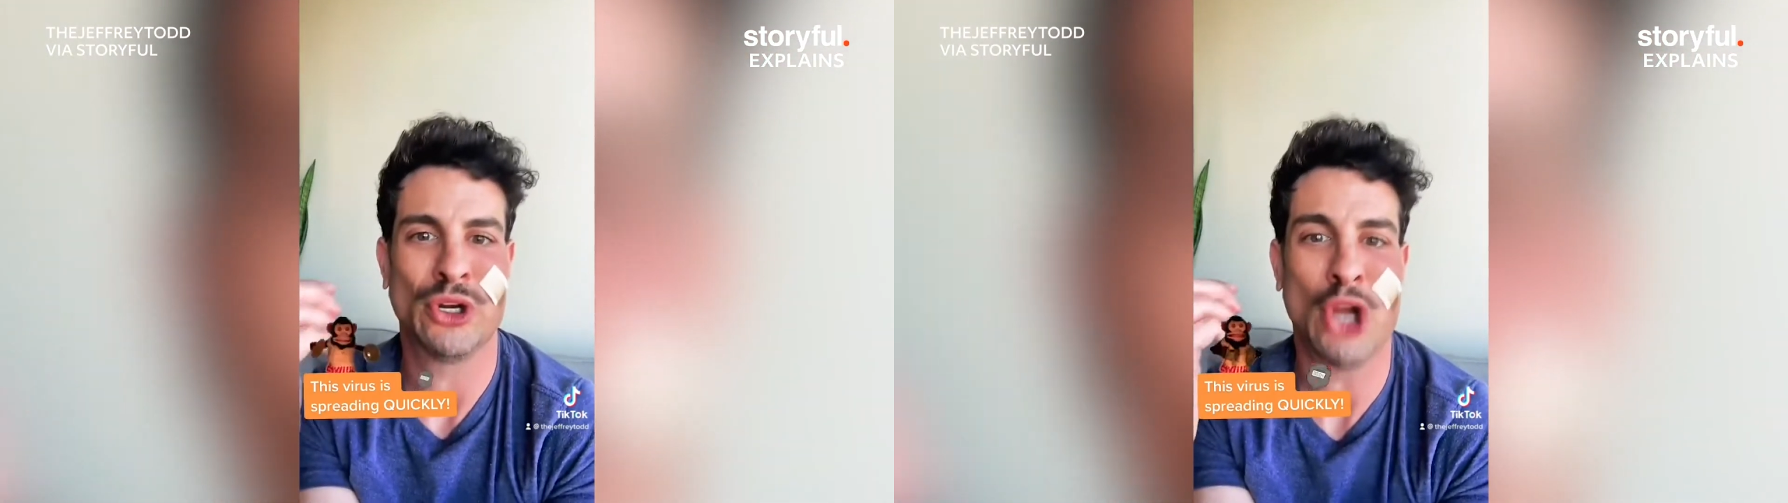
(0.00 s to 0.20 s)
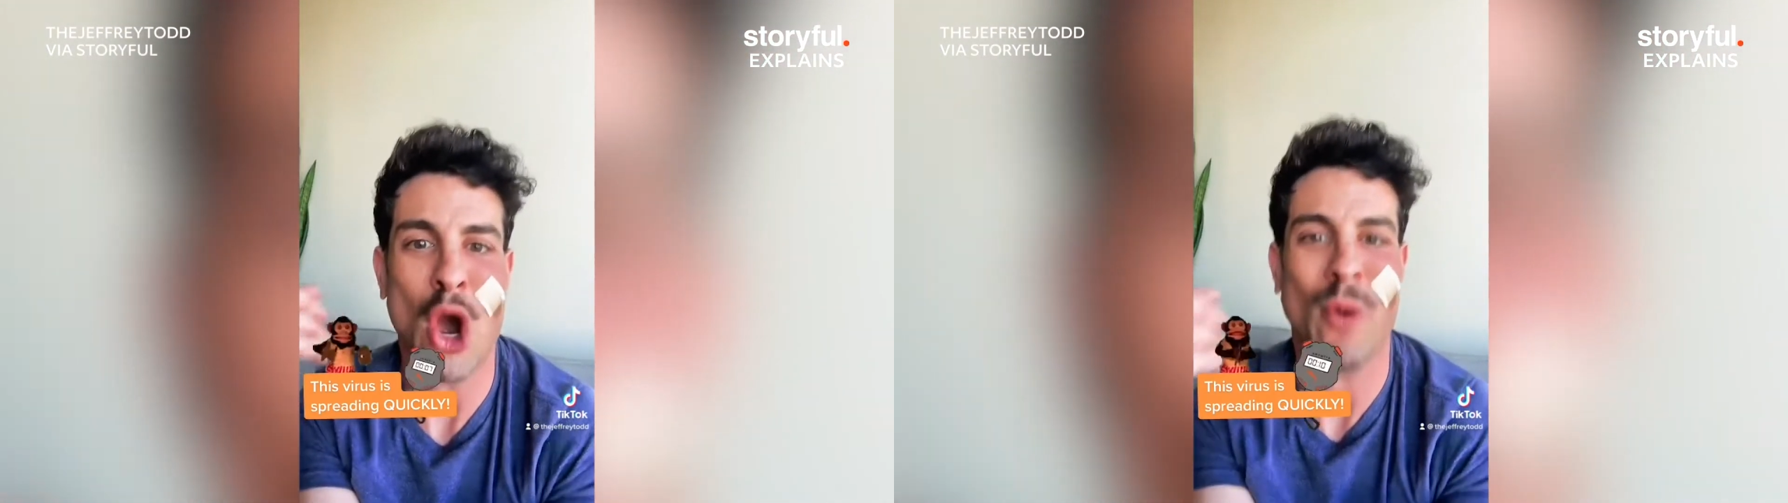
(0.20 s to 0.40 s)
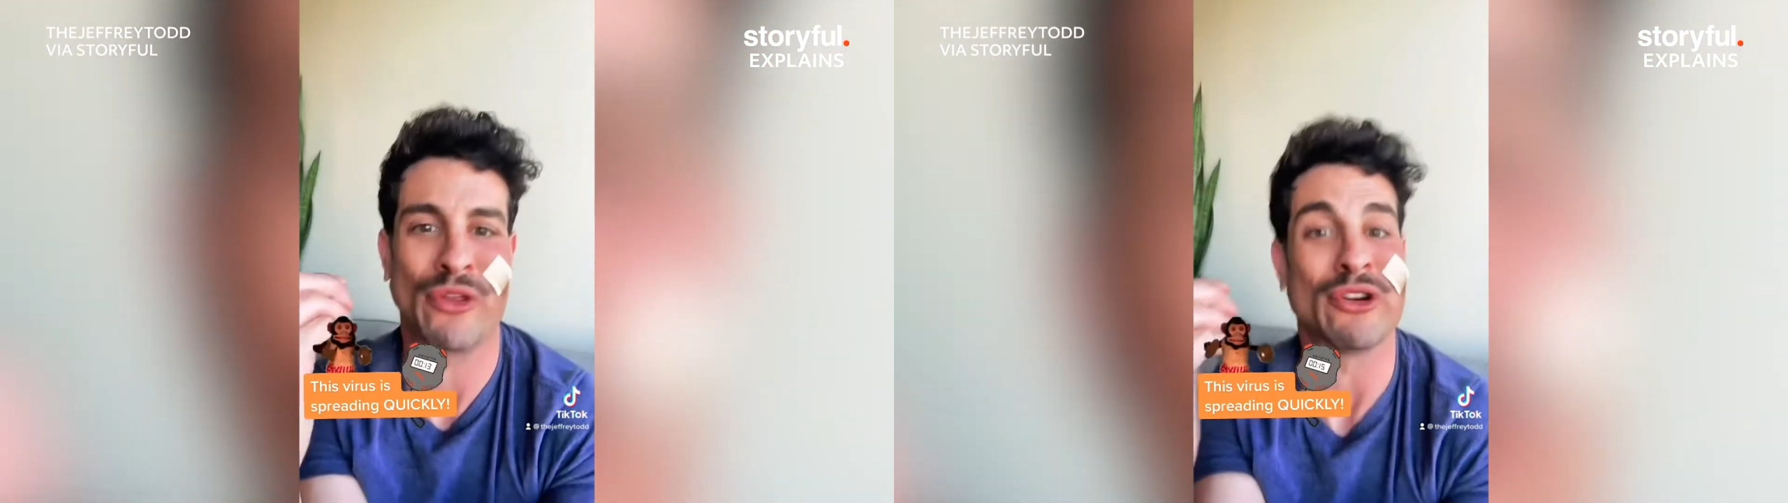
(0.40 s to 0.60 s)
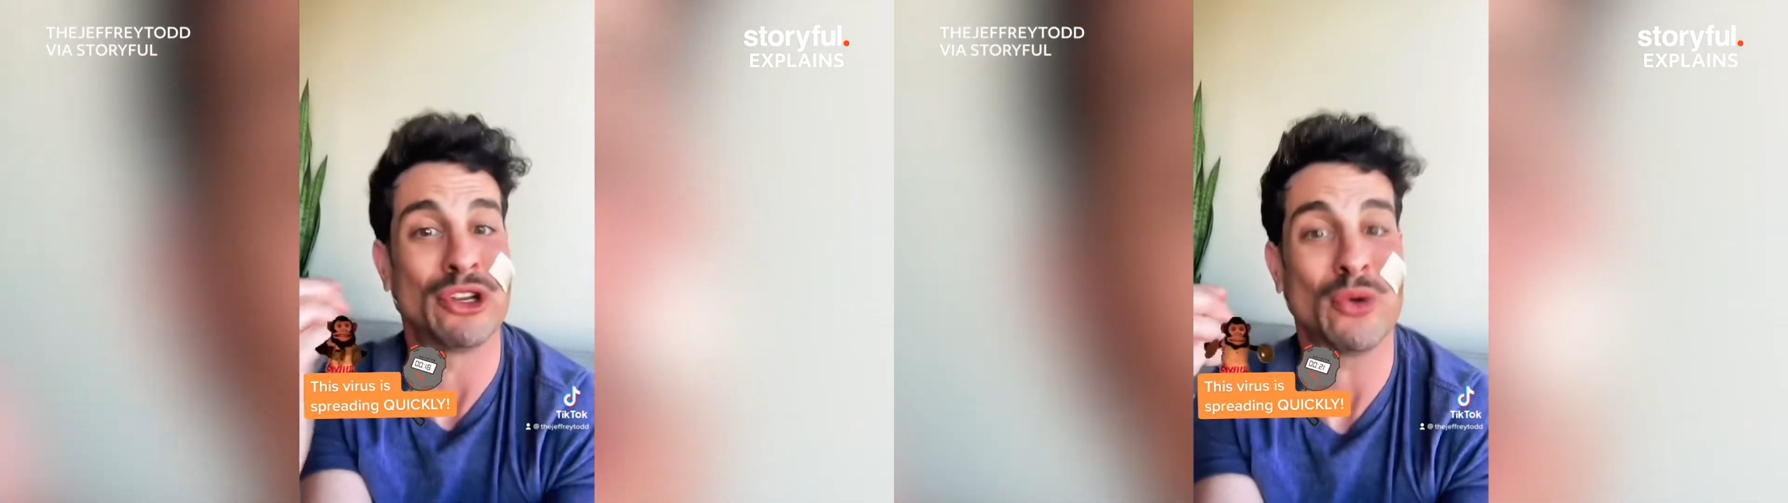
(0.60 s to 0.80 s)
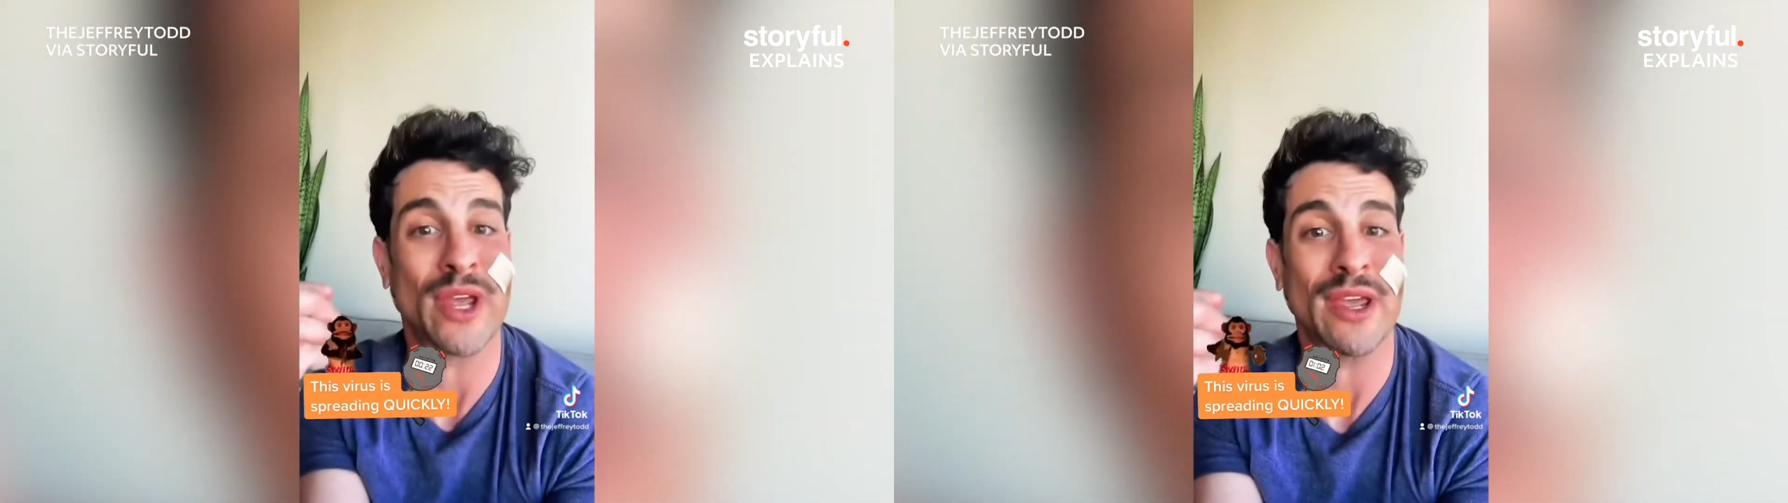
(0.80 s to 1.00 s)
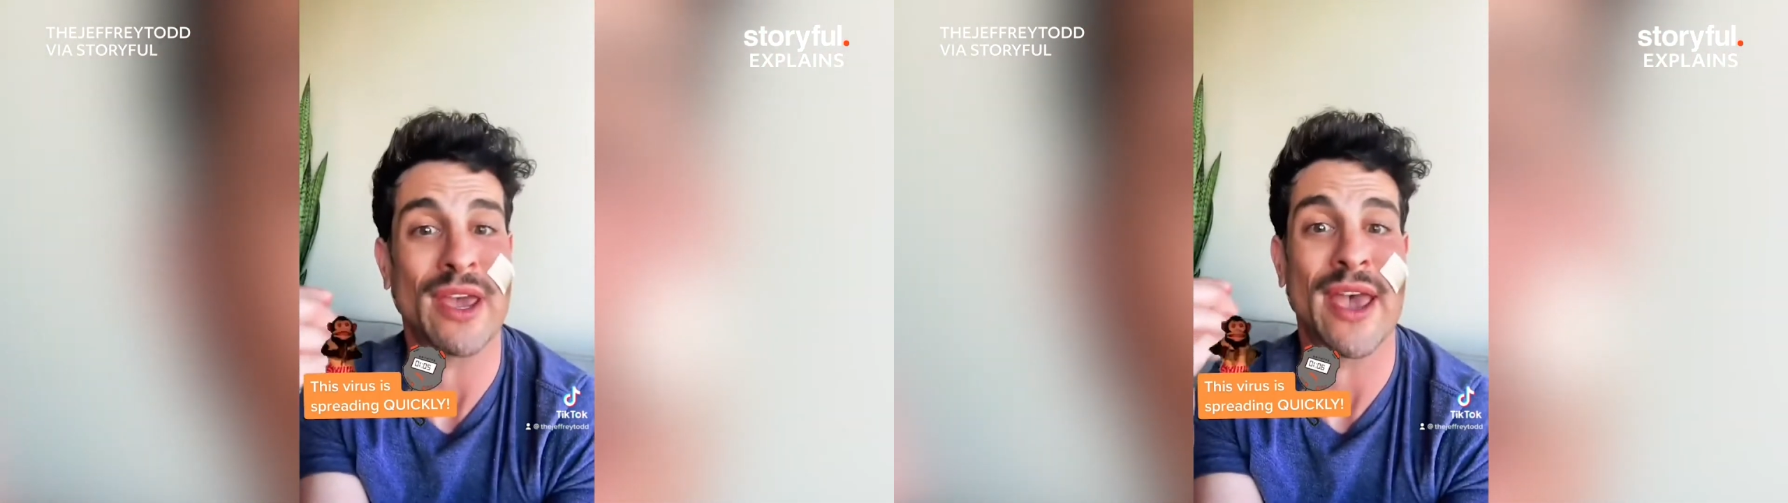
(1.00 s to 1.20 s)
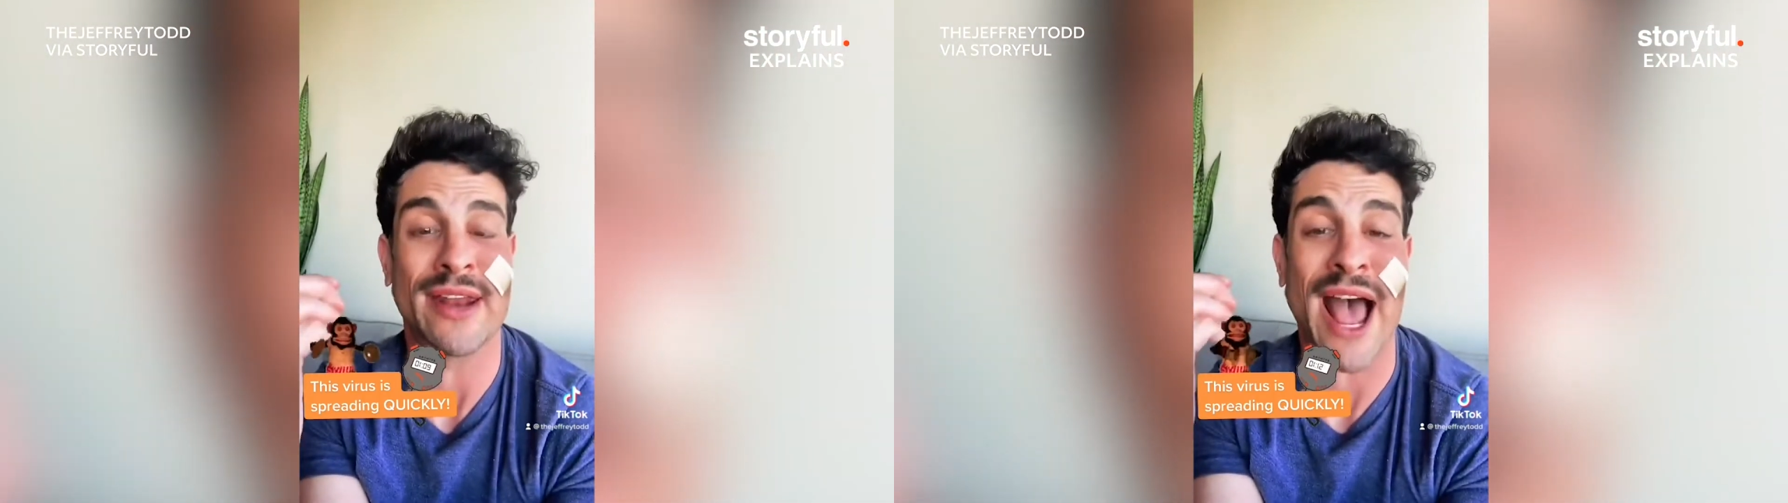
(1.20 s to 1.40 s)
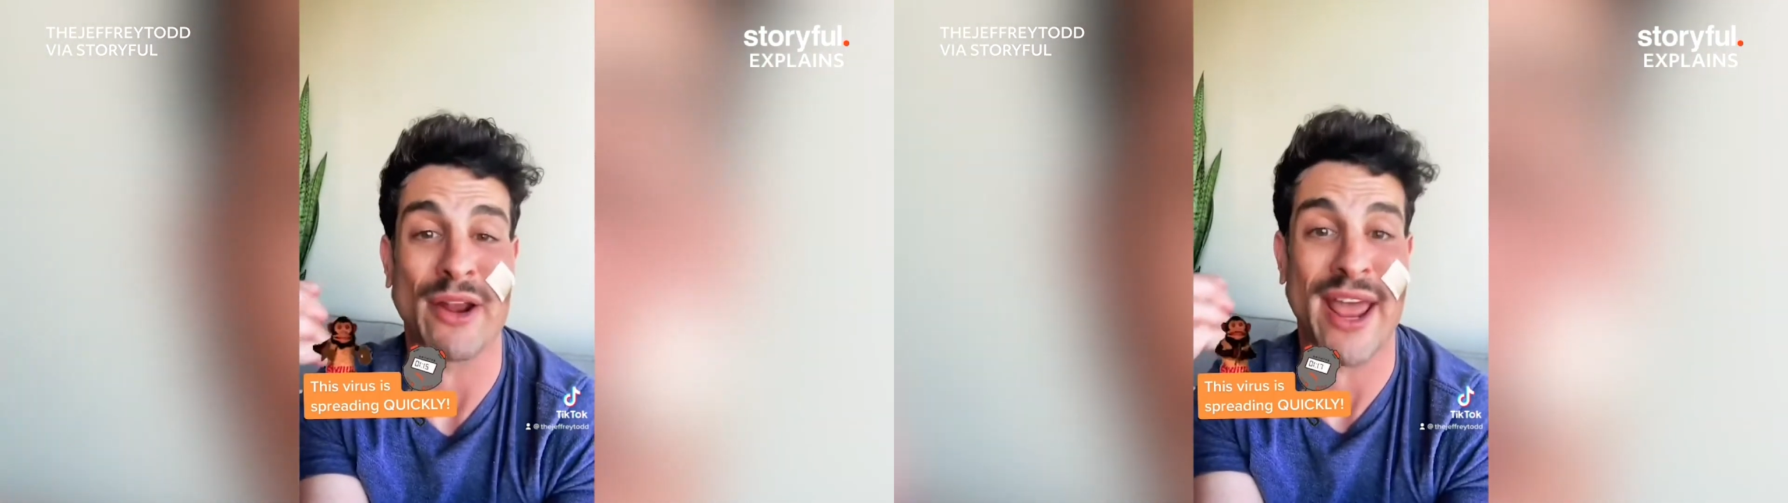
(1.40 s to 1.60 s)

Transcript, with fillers: know what they're doing and how